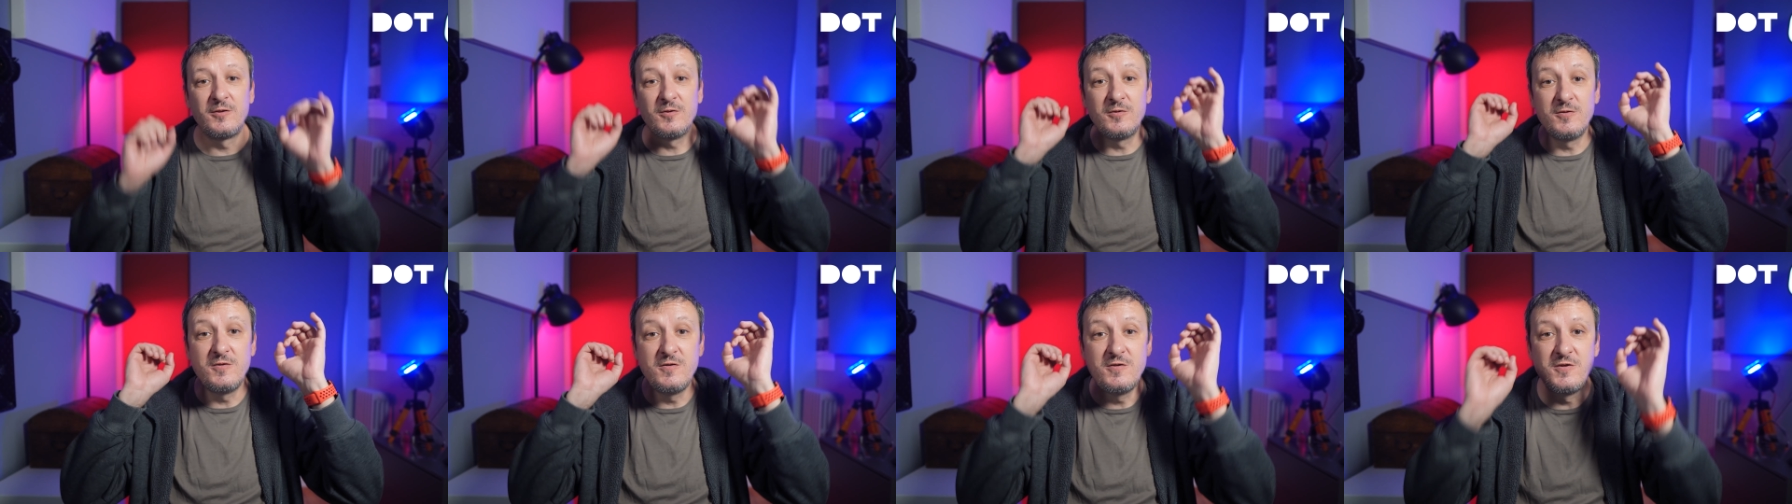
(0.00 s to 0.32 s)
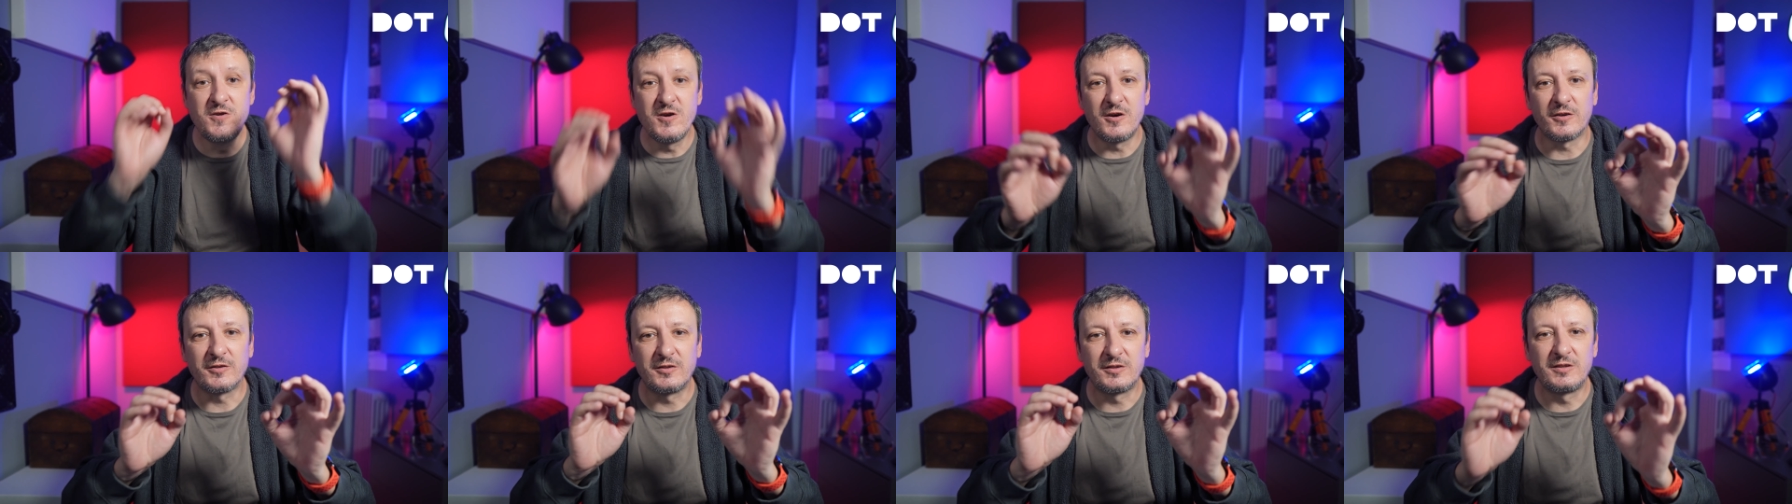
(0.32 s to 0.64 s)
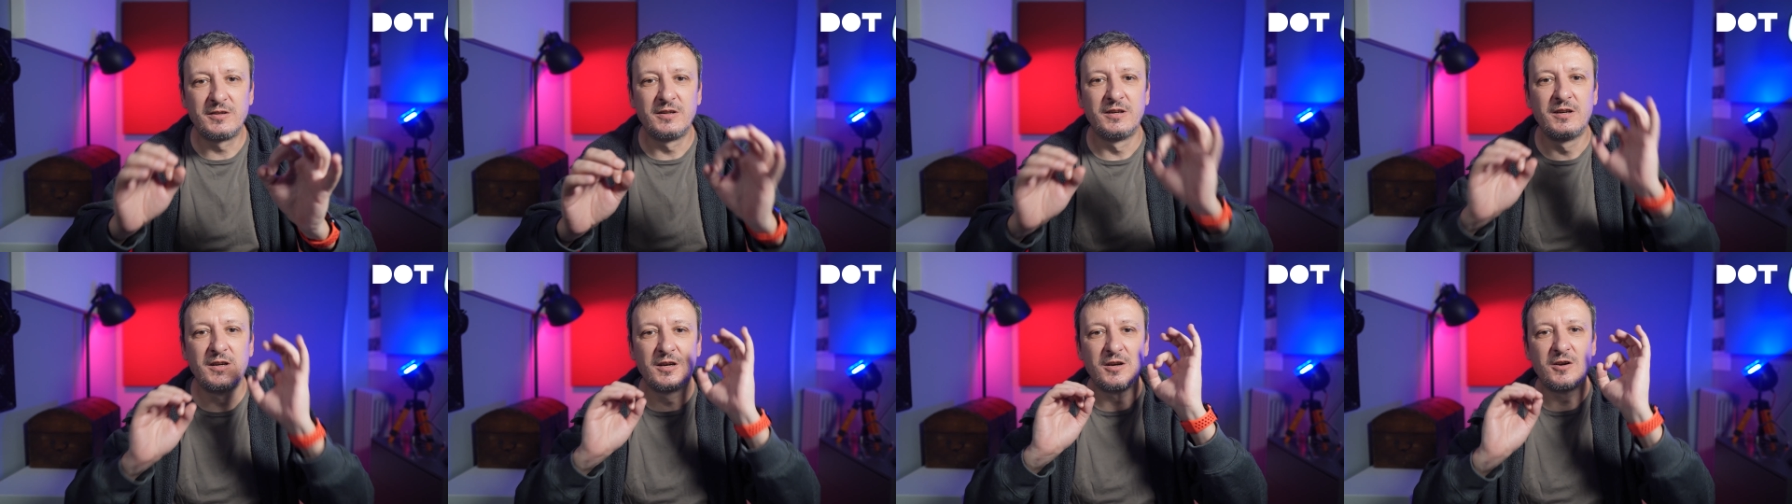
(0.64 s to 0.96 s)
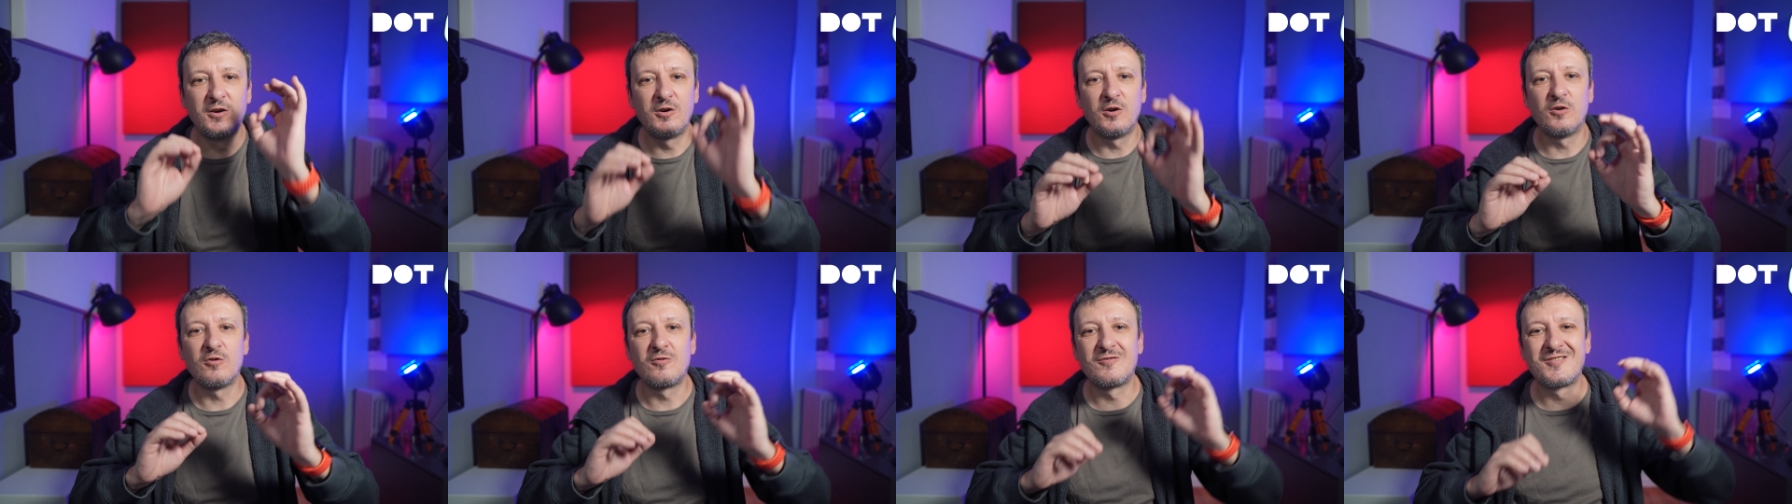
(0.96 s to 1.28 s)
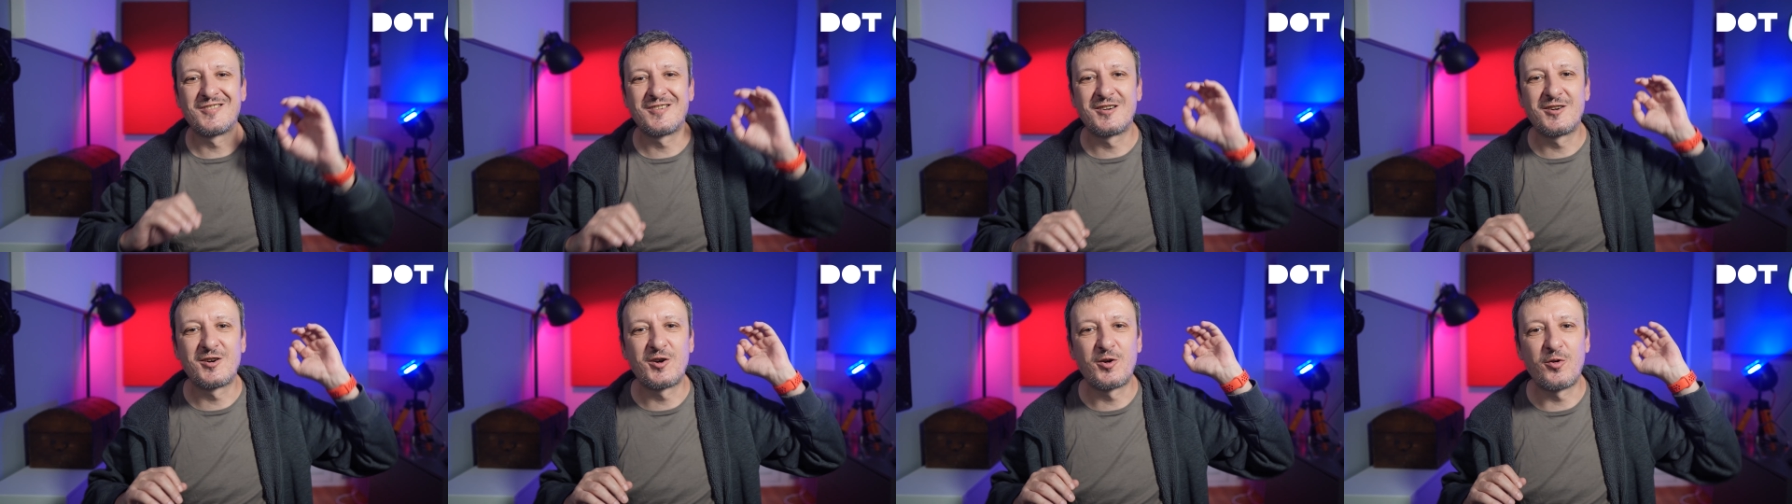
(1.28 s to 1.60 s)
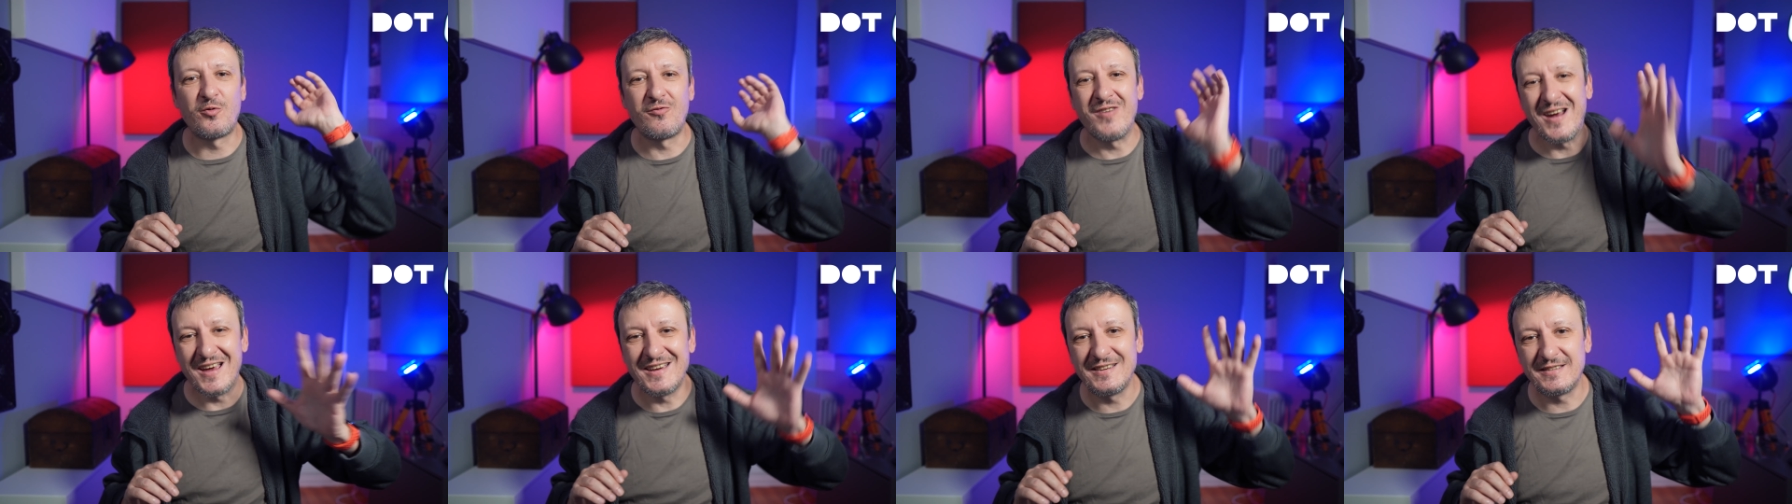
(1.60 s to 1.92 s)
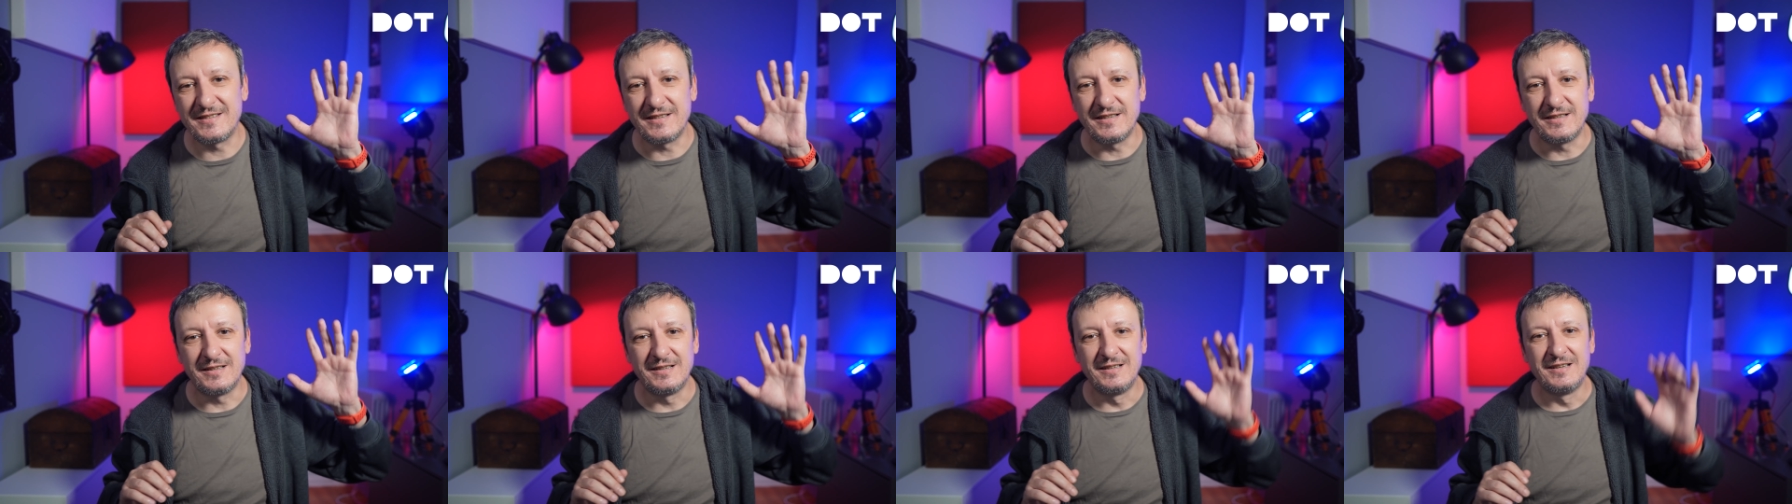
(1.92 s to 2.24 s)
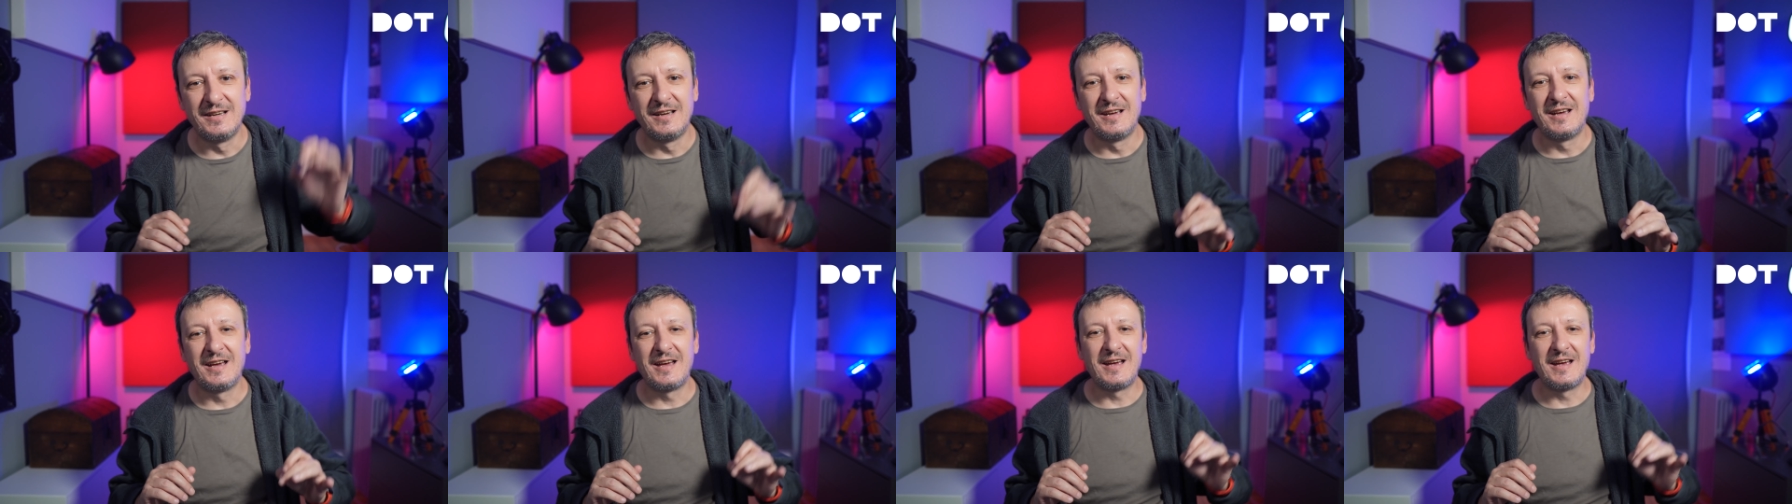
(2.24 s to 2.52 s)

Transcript: Do not go crazy